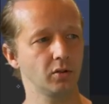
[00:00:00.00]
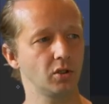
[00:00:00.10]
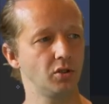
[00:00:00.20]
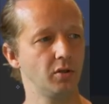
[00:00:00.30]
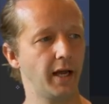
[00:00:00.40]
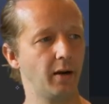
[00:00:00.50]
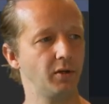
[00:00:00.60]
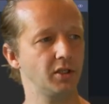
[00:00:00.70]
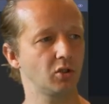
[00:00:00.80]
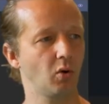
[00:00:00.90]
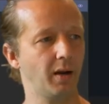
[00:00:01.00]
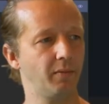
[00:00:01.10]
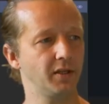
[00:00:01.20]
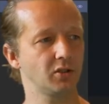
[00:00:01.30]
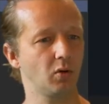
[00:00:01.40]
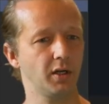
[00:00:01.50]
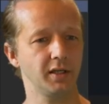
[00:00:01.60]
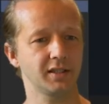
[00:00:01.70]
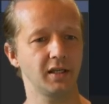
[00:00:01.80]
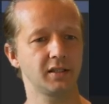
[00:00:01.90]
to do that, we just grab this one.
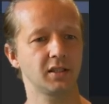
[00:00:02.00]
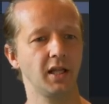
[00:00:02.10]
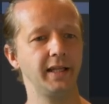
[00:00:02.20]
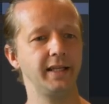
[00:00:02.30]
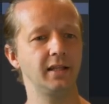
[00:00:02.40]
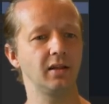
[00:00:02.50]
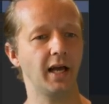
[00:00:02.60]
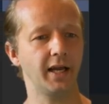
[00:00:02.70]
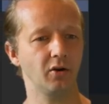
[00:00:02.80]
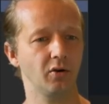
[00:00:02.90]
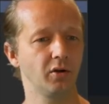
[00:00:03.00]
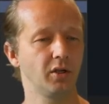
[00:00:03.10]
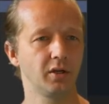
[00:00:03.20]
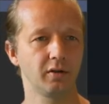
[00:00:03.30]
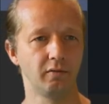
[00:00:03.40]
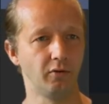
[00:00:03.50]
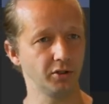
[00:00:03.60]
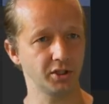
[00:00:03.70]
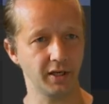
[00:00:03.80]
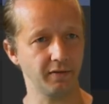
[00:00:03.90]
It's, it's slightly lighter
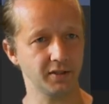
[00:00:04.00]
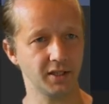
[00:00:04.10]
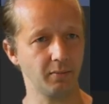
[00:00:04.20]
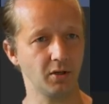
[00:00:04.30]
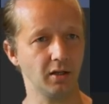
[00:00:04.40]
version of the same